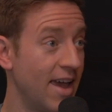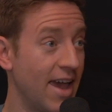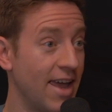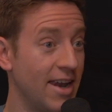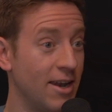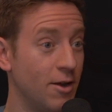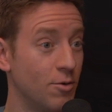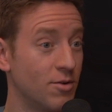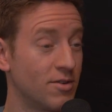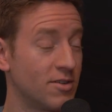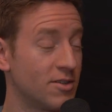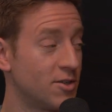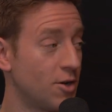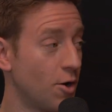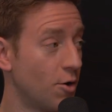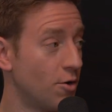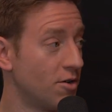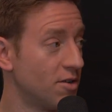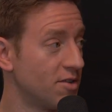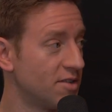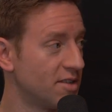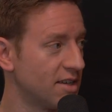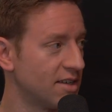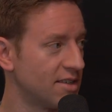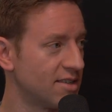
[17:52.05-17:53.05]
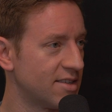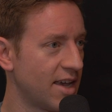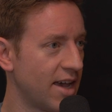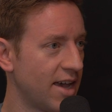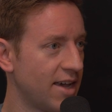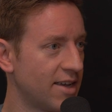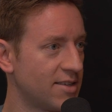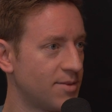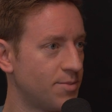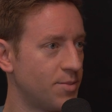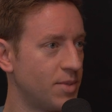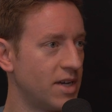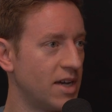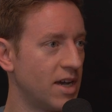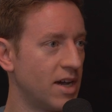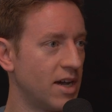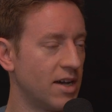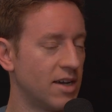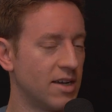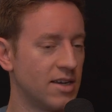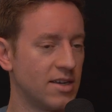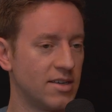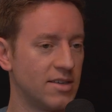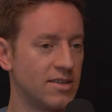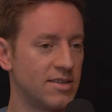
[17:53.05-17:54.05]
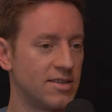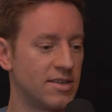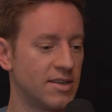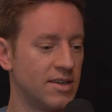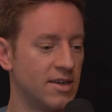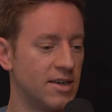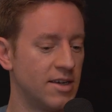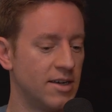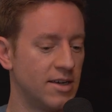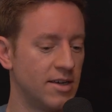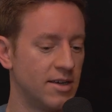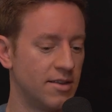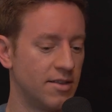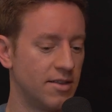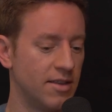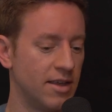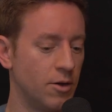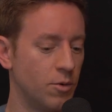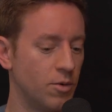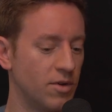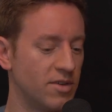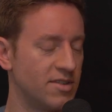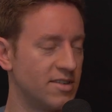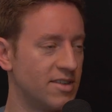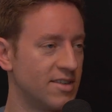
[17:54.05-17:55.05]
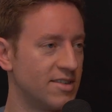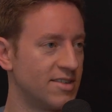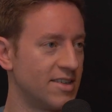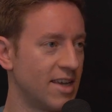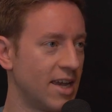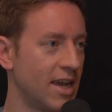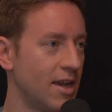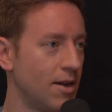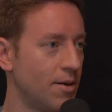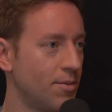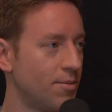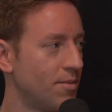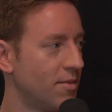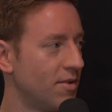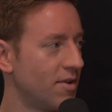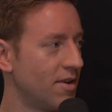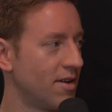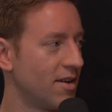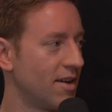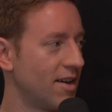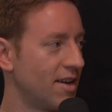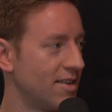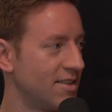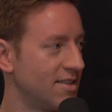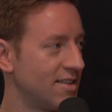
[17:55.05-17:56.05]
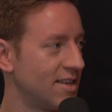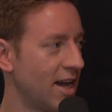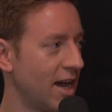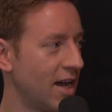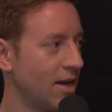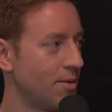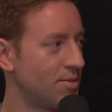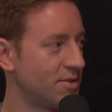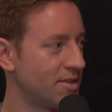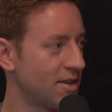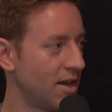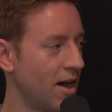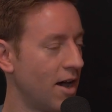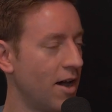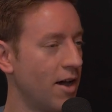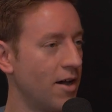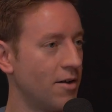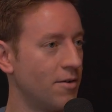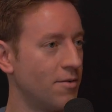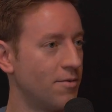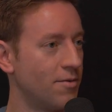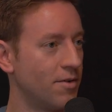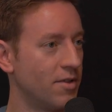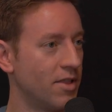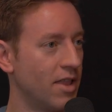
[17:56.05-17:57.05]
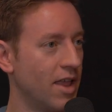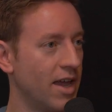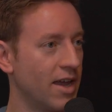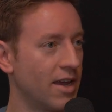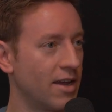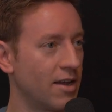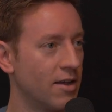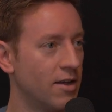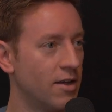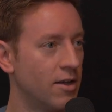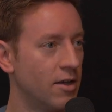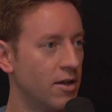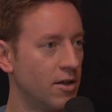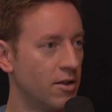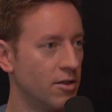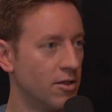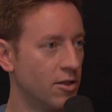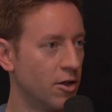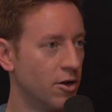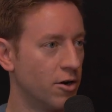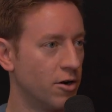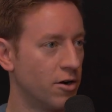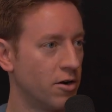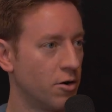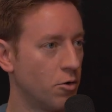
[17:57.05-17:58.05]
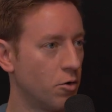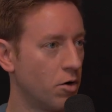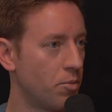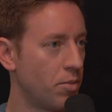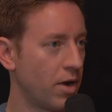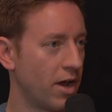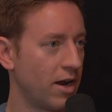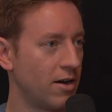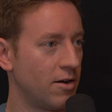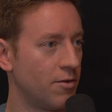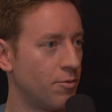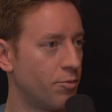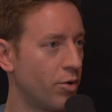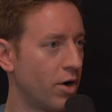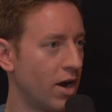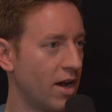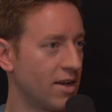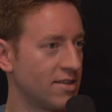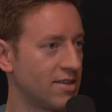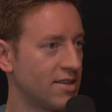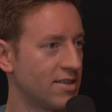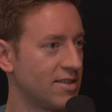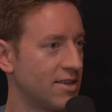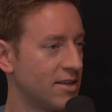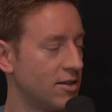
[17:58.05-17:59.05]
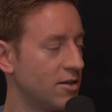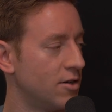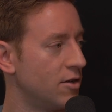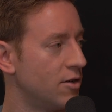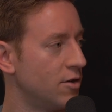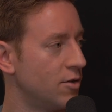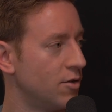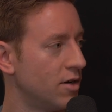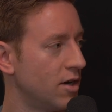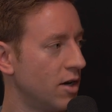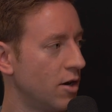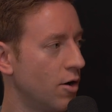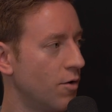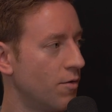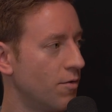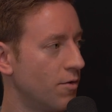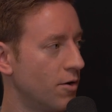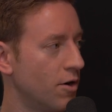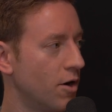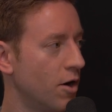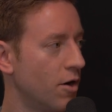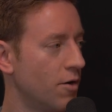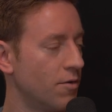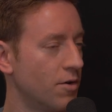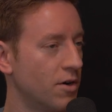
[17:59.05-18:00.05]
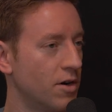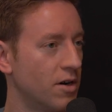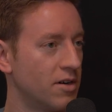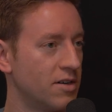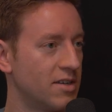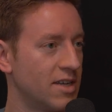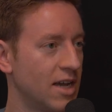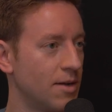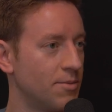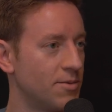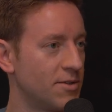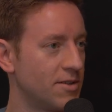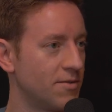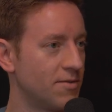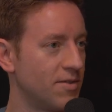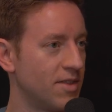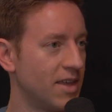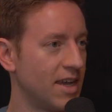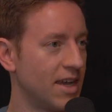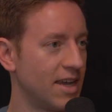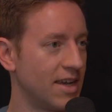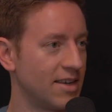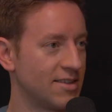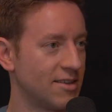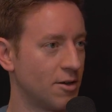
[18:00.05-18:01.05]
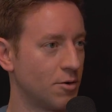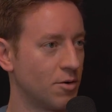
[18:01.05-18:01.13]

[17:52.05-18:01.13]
And it was a total success because it was the same types of like learn a repetitive process and do it over and over types of things.